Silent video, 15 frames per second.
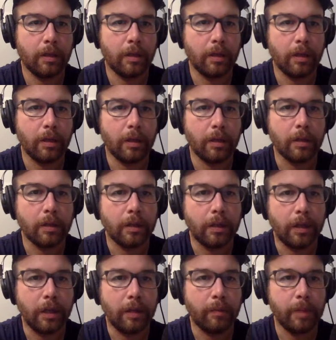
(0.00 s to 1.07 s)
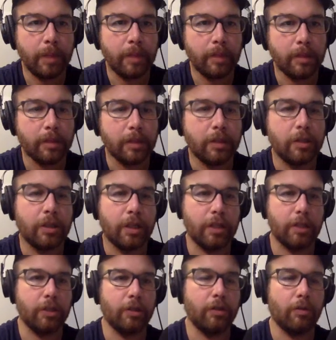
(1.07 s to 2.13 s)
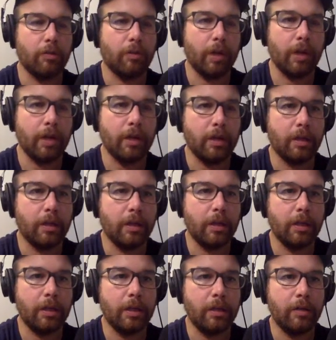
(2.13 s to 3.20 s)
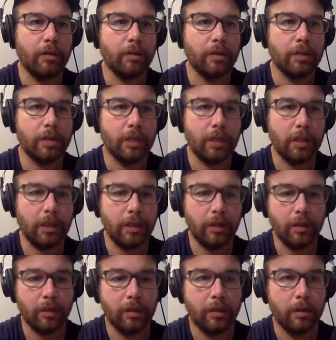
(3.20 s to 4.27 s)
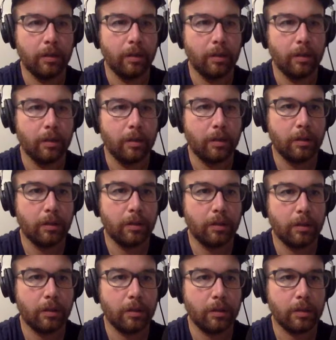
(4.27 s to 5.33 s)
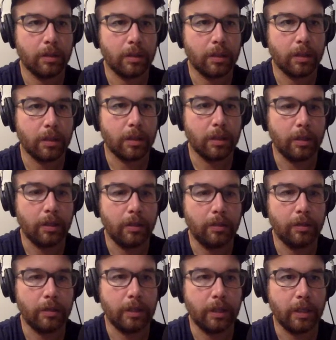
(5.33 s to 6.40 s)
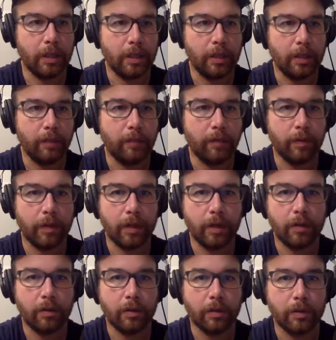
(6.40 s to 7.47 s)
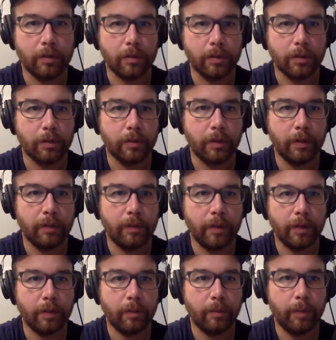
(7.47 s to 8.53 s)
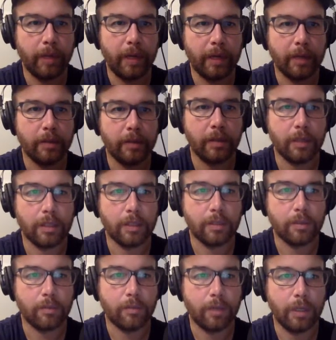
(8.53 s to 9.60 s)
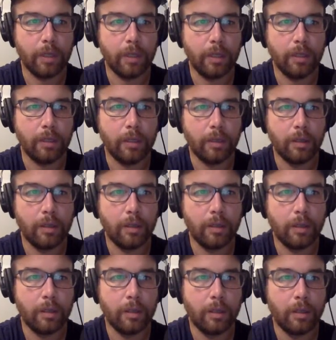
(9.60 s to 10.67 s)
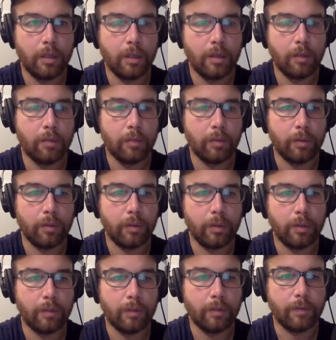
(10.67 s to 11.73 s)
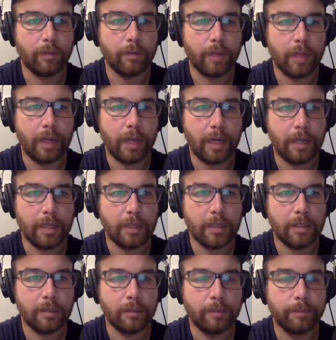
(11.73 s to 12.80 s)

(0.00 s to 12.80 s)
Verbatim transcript: uh, the gaming suggestion thread, and here's the uh, here's the ID for the article. So if I go back S3, pull off of that,